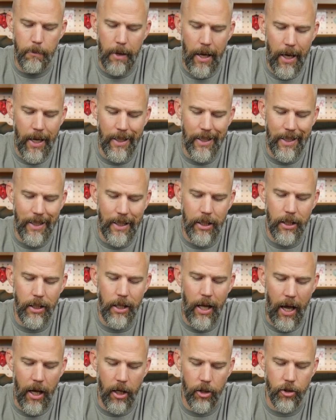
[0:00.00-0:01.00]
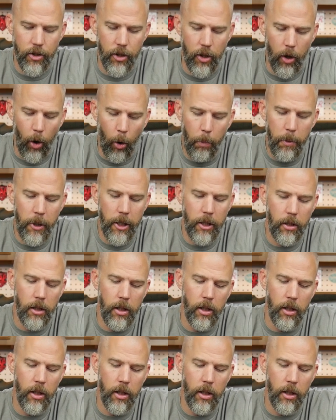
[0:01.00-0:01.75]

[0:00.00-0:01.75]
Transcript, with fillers: mag in, action open,